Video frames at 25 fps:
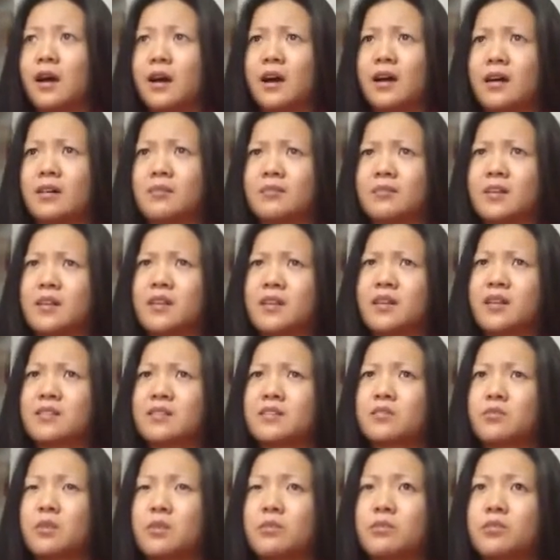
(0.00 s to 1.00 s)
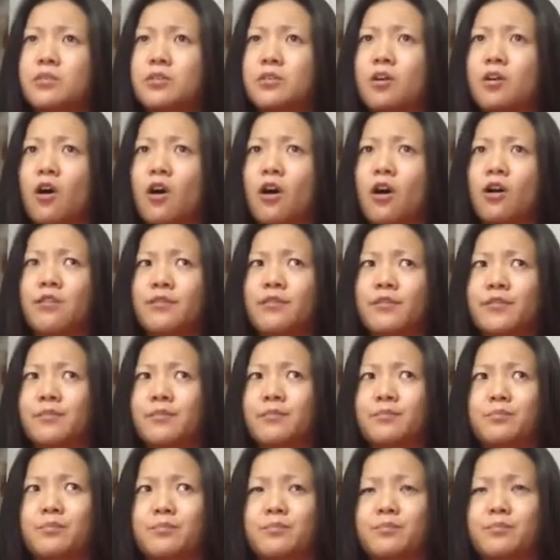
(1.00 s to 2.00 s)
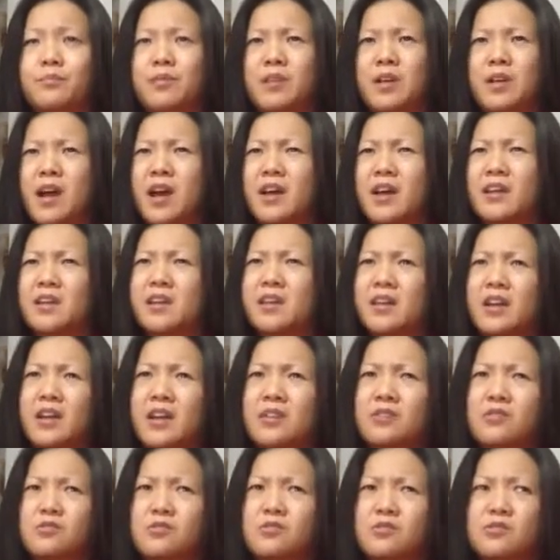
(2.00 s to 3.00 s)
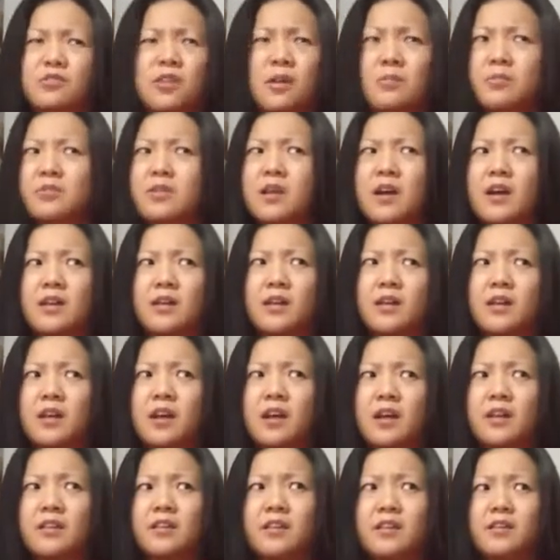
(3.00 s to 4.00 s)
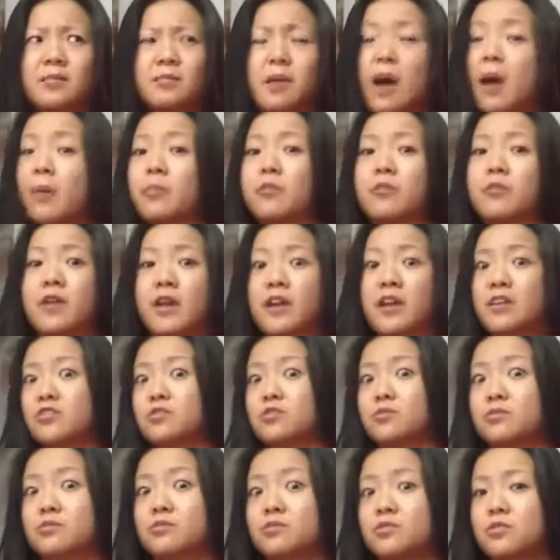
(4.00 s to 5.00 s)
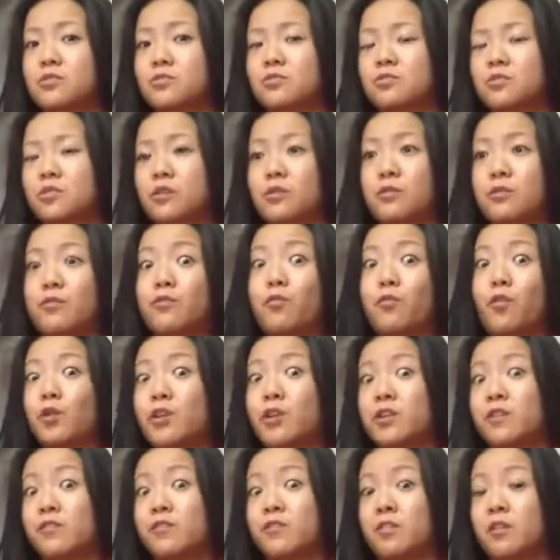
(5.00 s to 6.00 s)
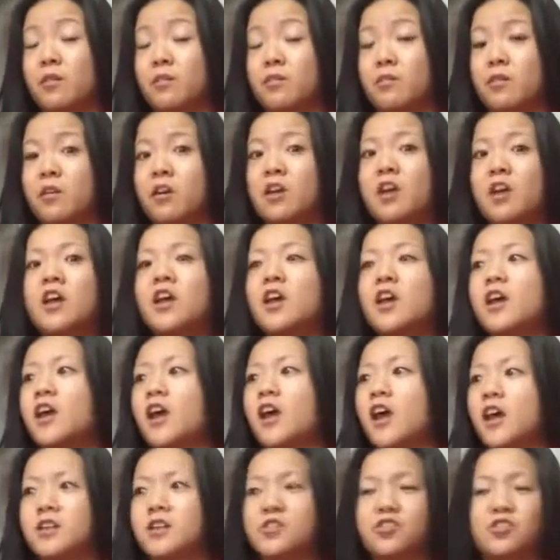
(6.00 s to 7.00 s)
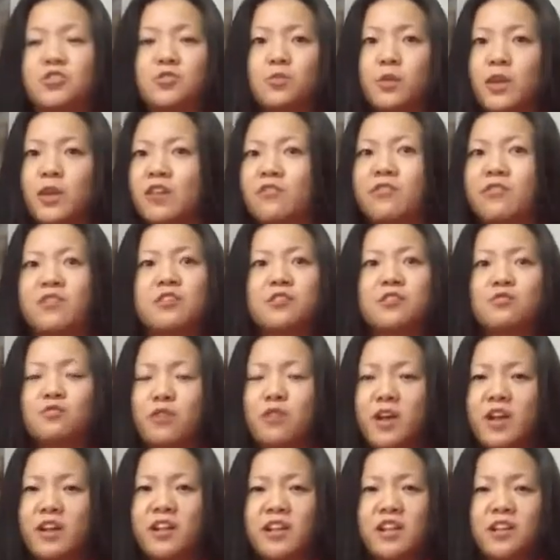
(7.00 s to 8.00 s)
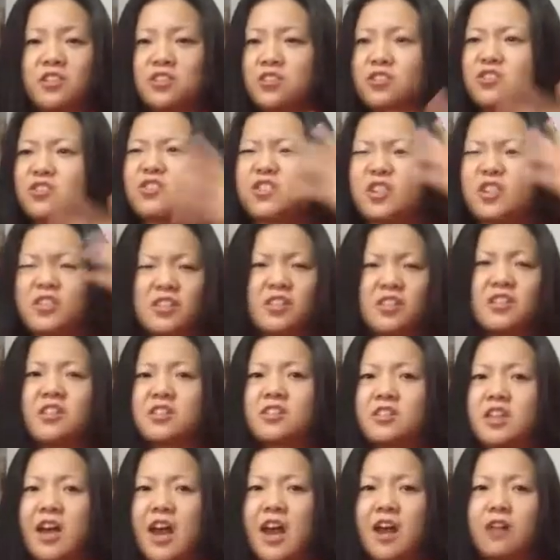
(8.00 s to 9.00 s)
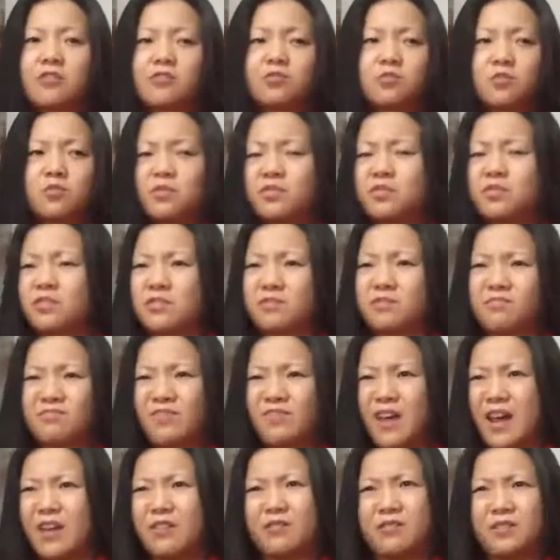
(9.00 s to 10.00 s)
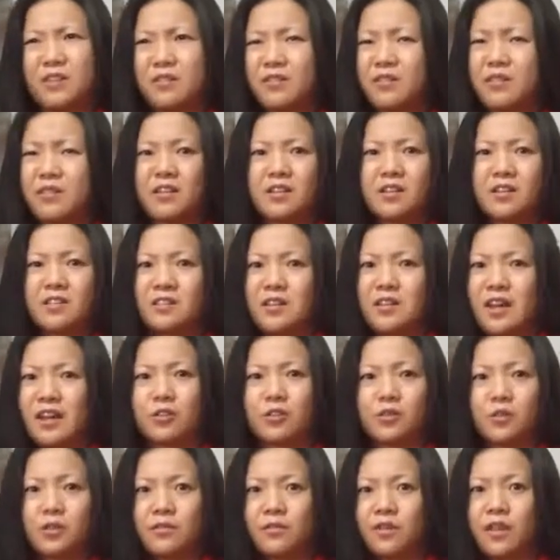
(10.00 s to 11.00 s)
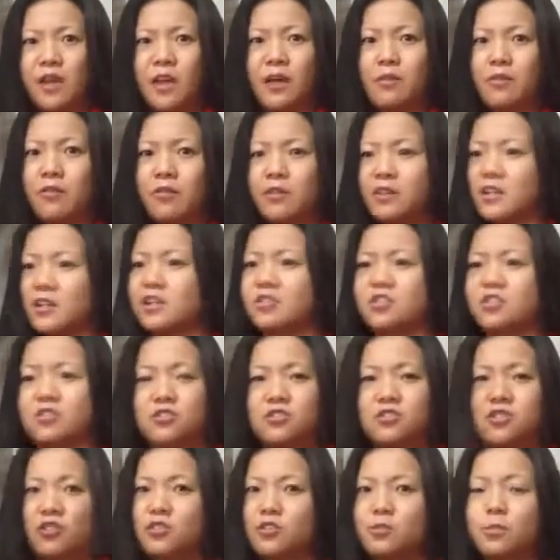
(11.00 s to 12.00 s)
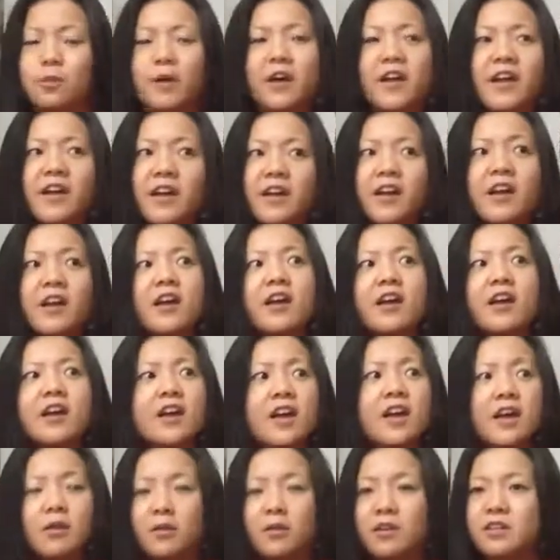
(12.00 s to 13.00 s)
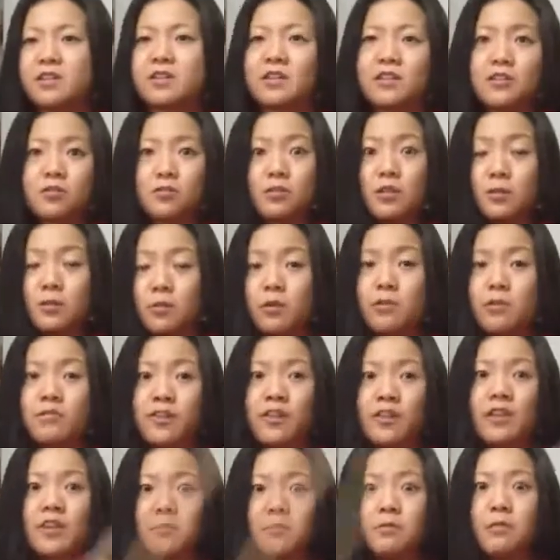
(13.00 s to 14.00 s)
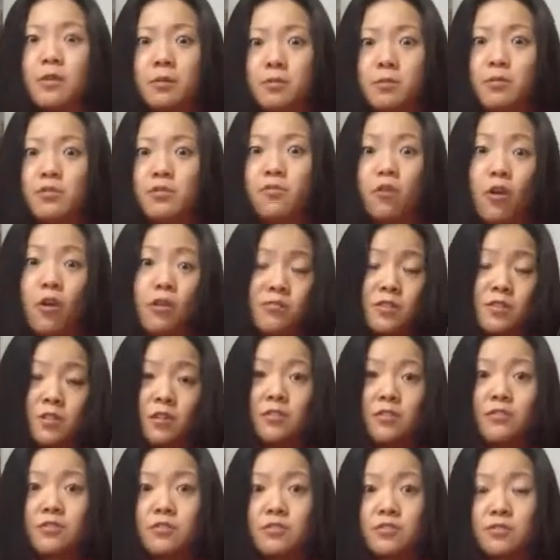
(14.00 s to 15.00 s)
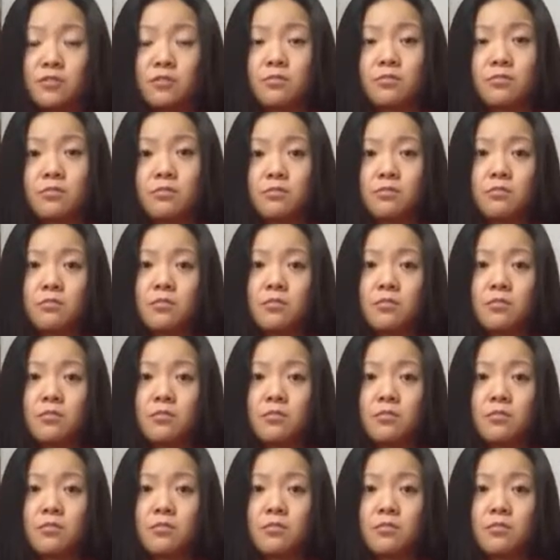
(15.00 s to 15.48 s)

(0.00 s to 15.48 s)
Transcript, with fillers: um, I think someone put all the Piatti etudes, not Piatti, I think Popper etudes. There were 40 of them. And just whenever he's ready, he just sits in his house with the, I don't even think it's that good of a camera. He just starts playing, and when it's really perfect, he, he performs on YouTube.